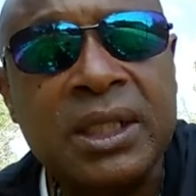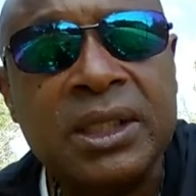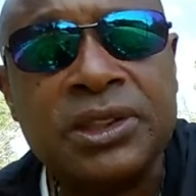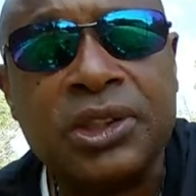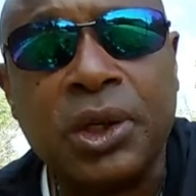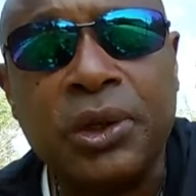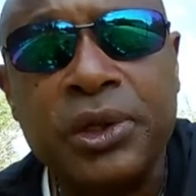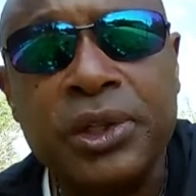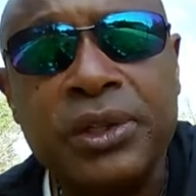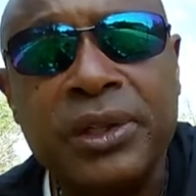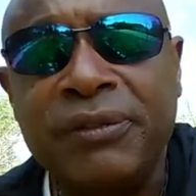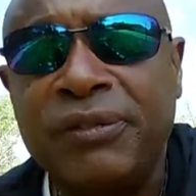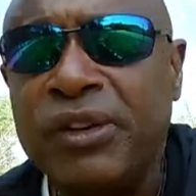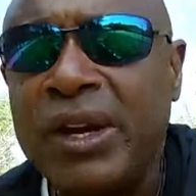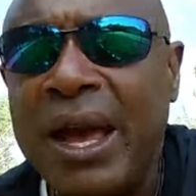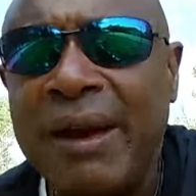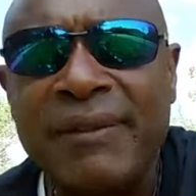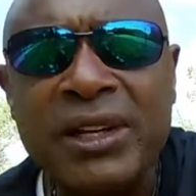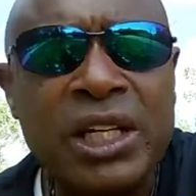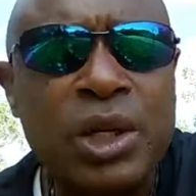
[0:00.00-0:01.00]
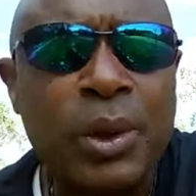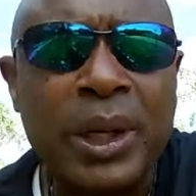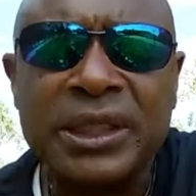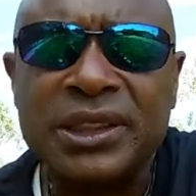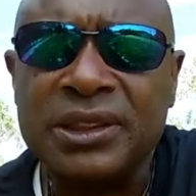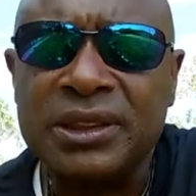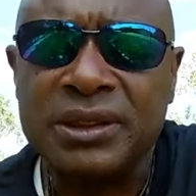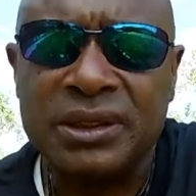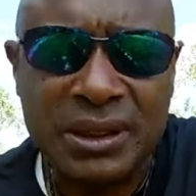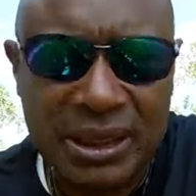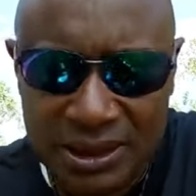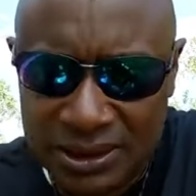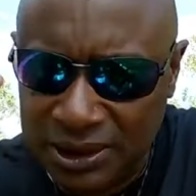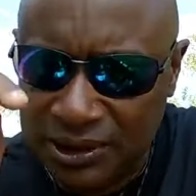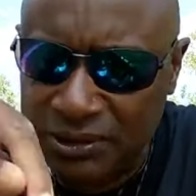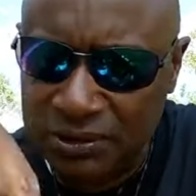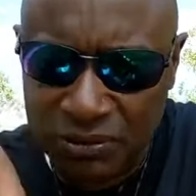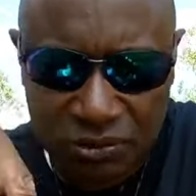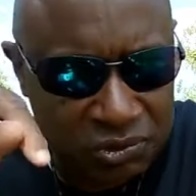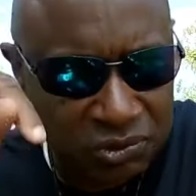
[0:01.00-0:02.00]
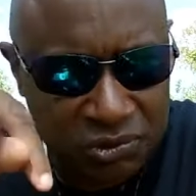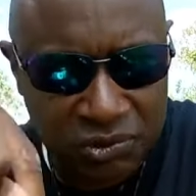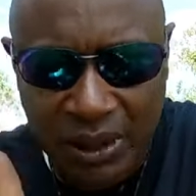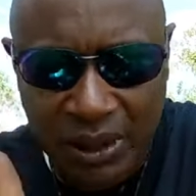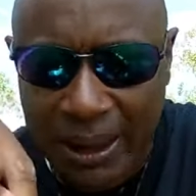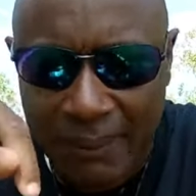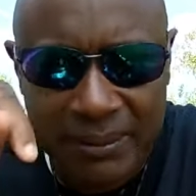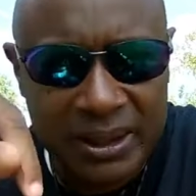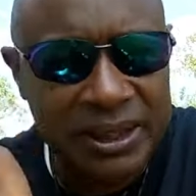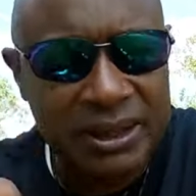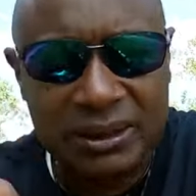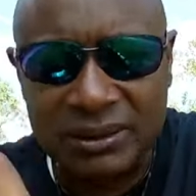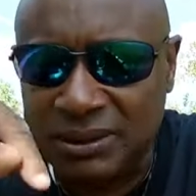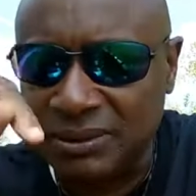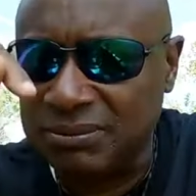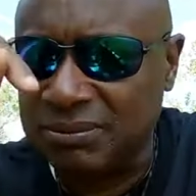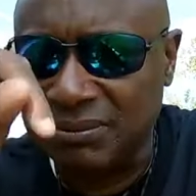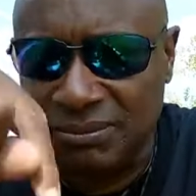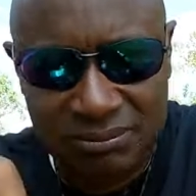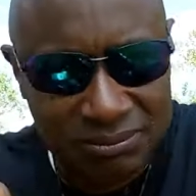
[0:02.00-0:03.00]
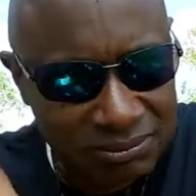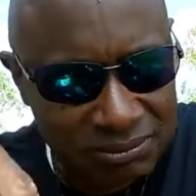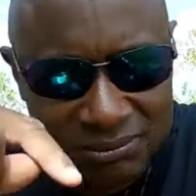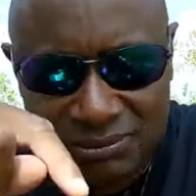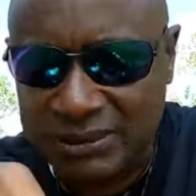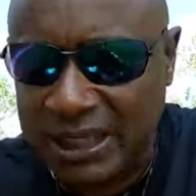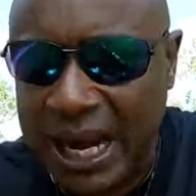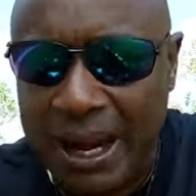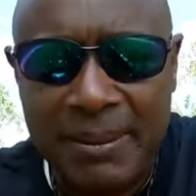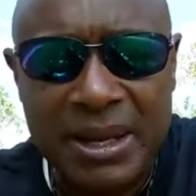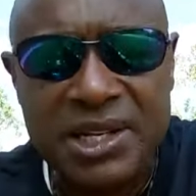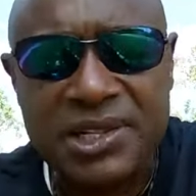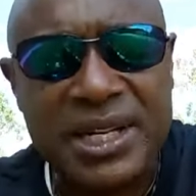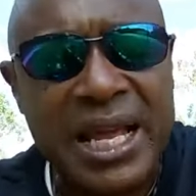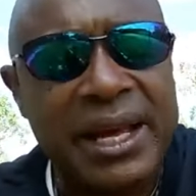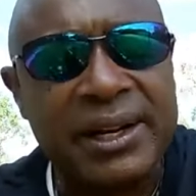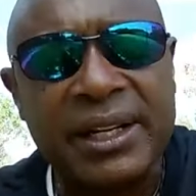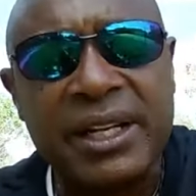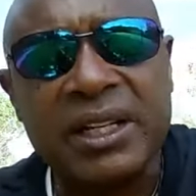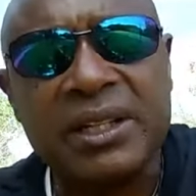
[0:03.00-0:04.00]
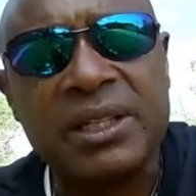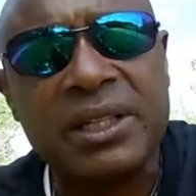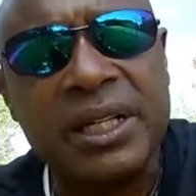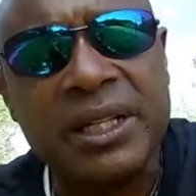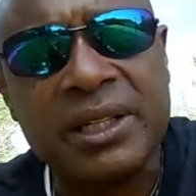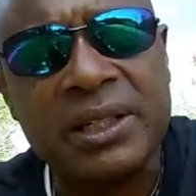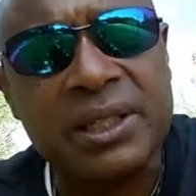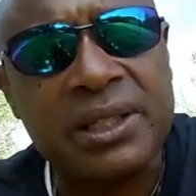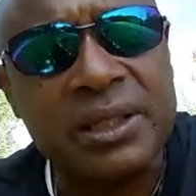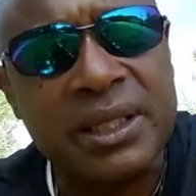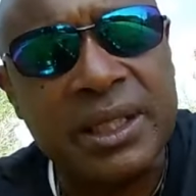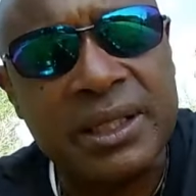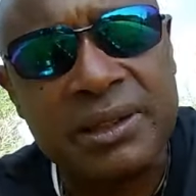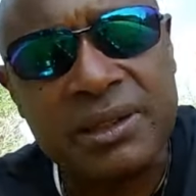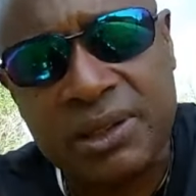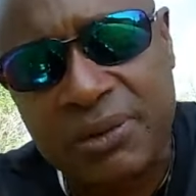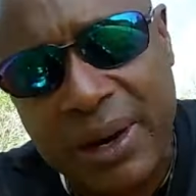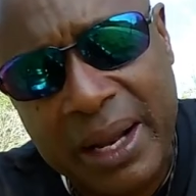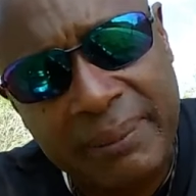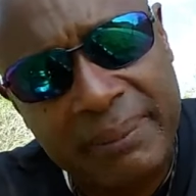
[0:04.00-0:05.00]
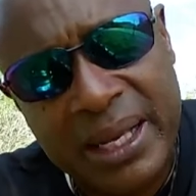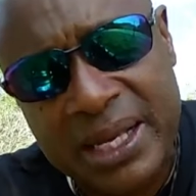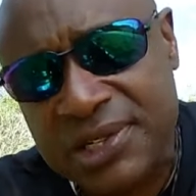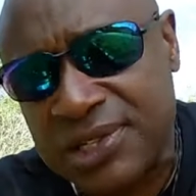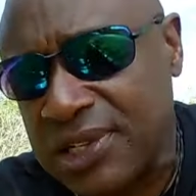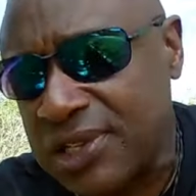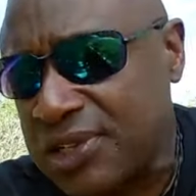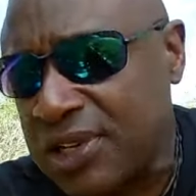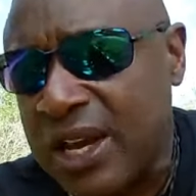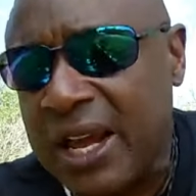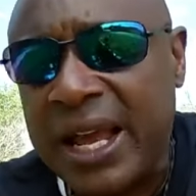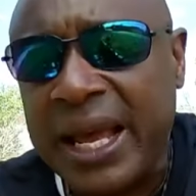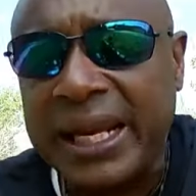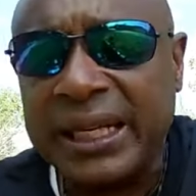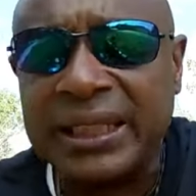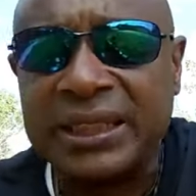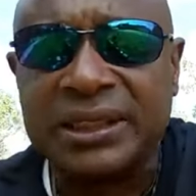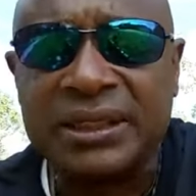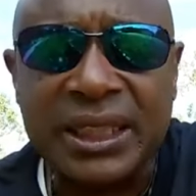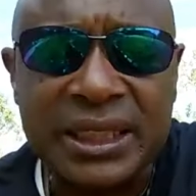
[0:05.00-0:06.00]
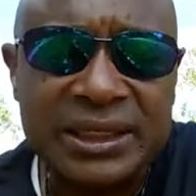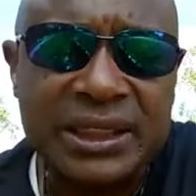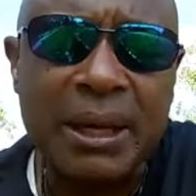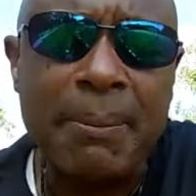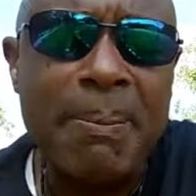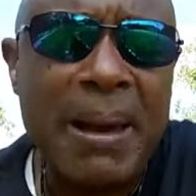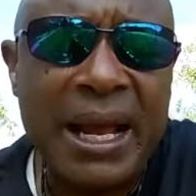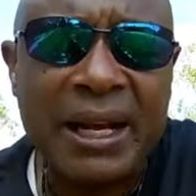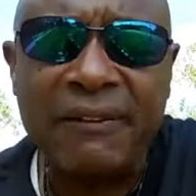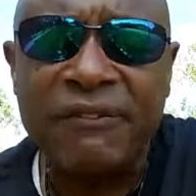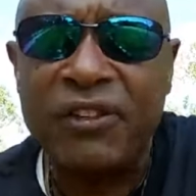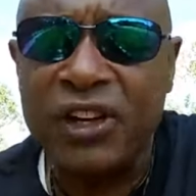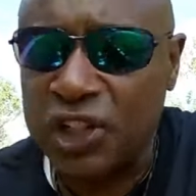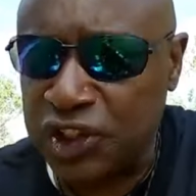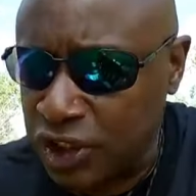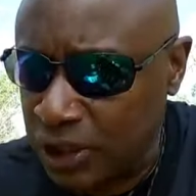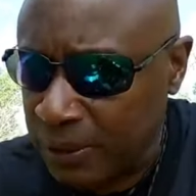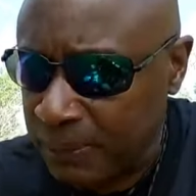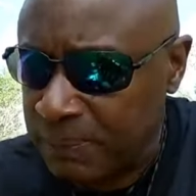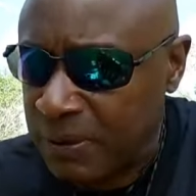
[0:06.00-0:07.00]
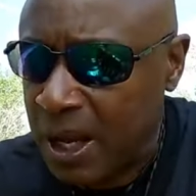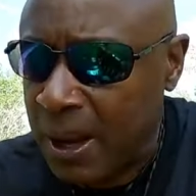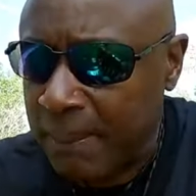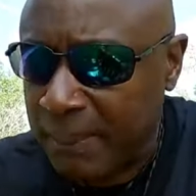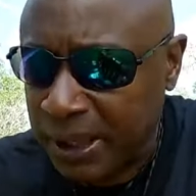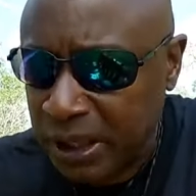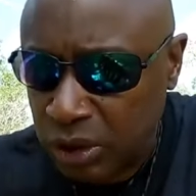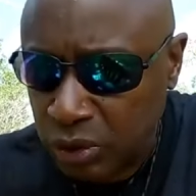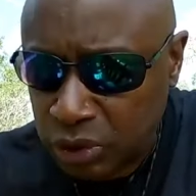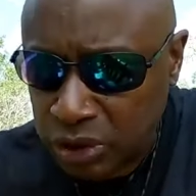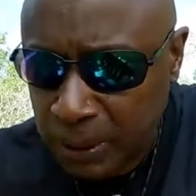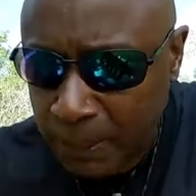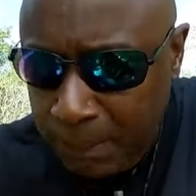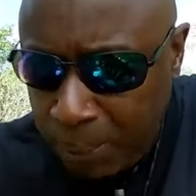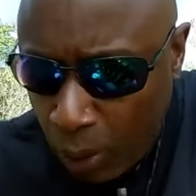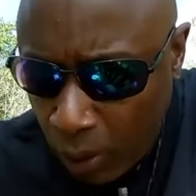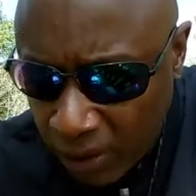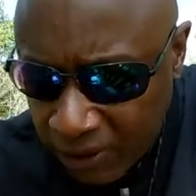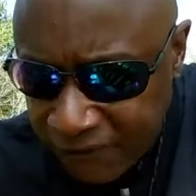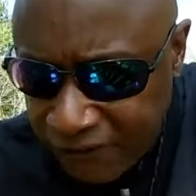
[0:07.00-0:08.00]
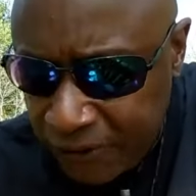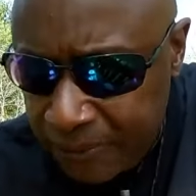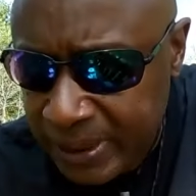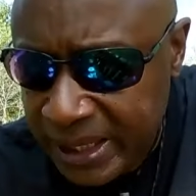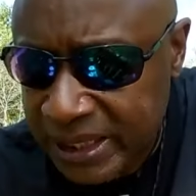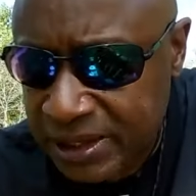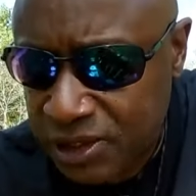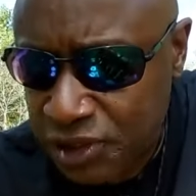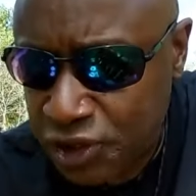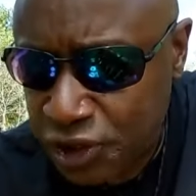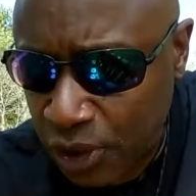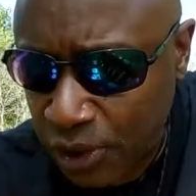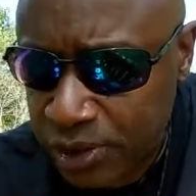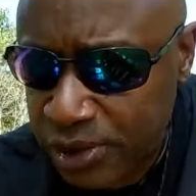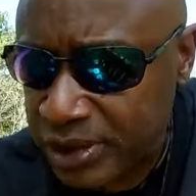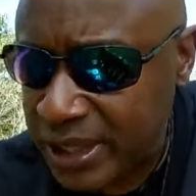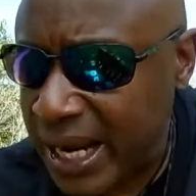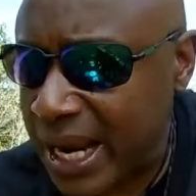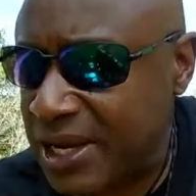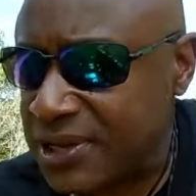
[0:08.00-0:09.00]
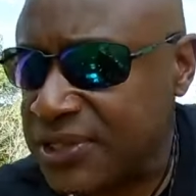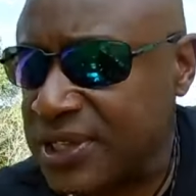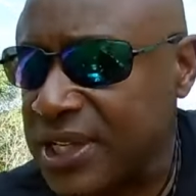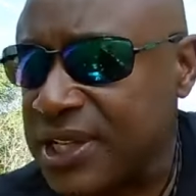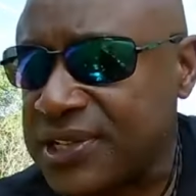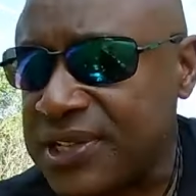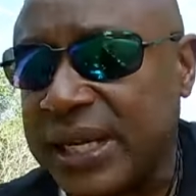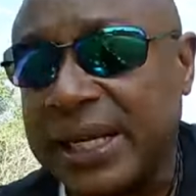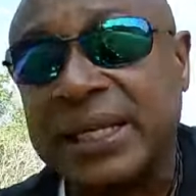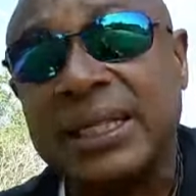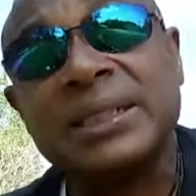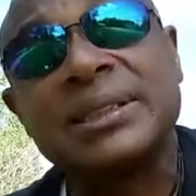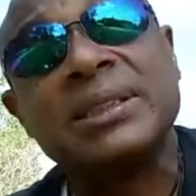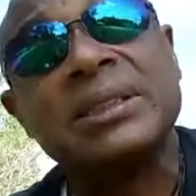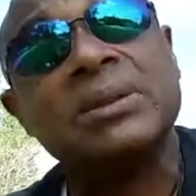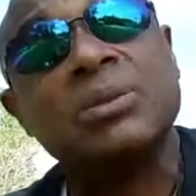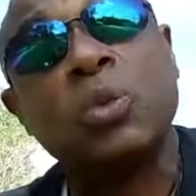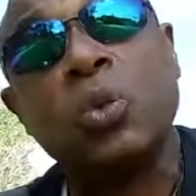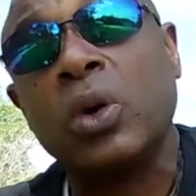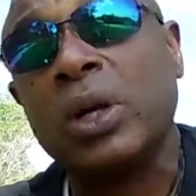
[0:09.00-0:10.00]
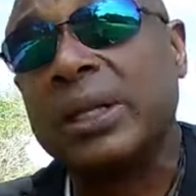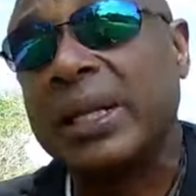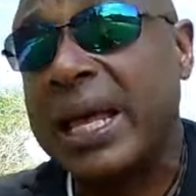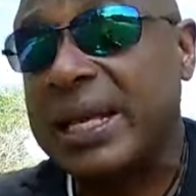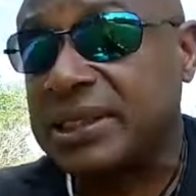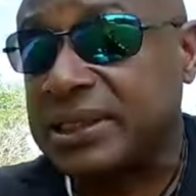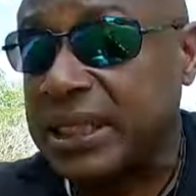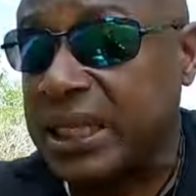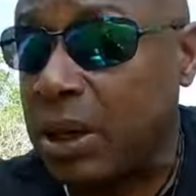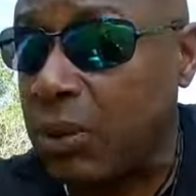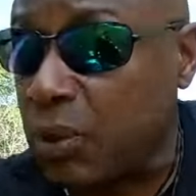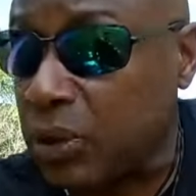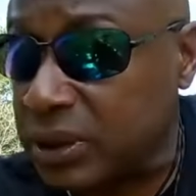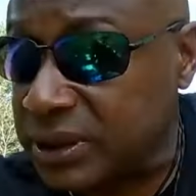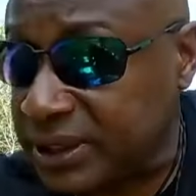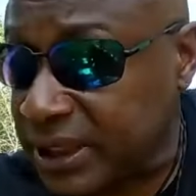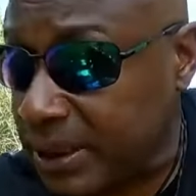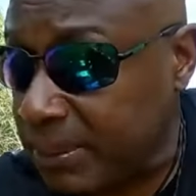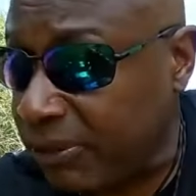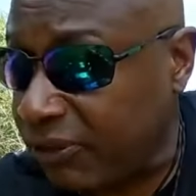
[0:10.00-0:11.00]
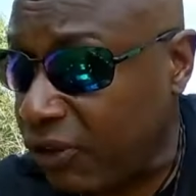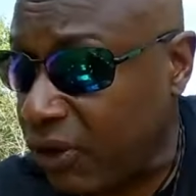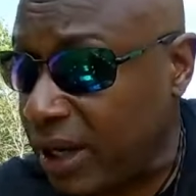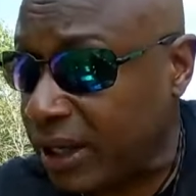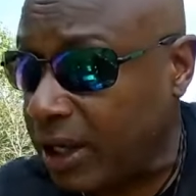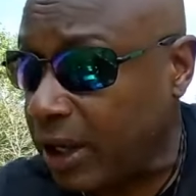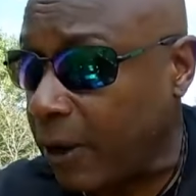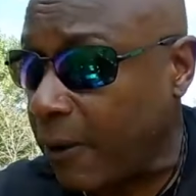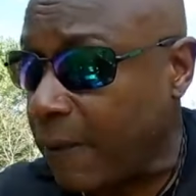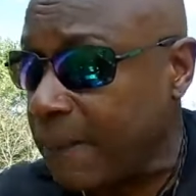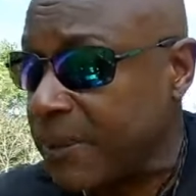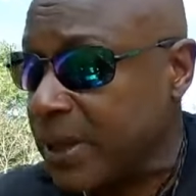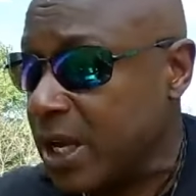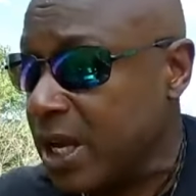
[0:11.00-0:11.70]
So you, if you have any questions, just drop me comments down there in, in, the, in, direct message. And listen, let's get back to fishing. But it was important for me to show you guys this. And listen, one last thing I want to say before I go.